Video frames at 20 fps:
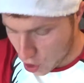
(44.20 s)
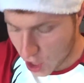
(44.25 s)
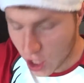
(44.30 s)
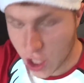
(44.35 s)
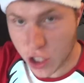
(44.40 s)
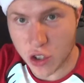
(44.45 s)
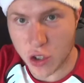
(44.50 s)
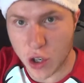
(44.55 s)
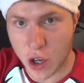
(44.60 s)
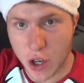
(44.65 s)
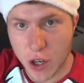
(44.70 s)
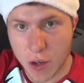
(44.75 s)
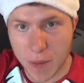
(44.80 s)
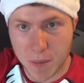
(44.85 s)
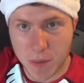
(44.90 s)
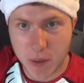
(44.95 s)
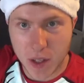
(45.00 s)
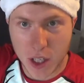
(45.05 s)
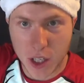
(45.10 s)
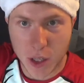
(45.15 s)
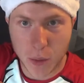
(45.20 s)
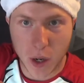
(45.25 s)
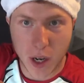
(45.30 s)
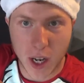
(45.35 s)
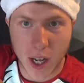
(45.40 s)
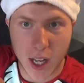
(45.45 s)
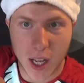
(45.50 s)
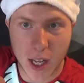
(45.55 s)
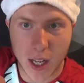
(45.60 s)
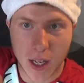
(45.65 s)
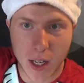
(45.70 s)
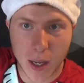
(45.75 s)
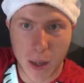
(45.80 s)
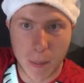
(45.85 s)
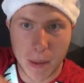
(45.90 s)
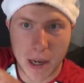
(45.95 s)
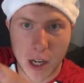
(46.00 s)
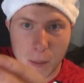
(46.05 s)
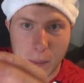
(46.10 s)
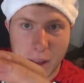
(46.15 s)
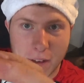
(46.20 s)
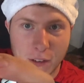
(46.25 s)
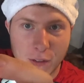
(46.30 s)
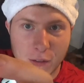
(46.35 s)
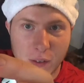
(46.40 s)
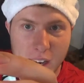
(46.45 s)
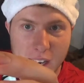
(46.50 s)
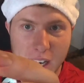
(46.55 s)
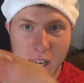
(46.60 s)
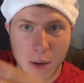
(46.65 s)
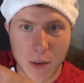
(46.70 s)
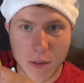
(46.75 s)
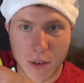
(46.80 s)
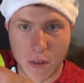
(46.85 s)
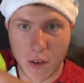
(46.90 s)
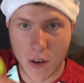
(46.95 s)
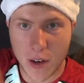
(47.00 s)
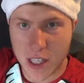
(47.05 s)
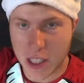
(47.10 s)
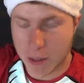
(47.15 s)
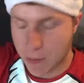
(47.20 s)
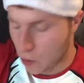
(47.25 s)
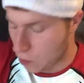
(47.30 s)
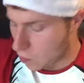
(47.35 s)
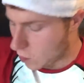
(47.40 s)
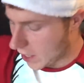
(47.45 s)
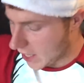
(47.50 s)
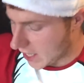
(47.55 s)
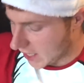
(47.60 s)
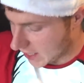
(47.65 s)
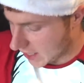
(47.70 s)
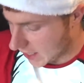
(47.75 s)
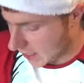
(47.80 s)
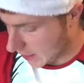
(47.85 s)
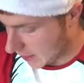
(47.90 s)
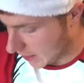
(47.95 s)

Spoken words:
going to do, you want a little method feeder with a very small weight.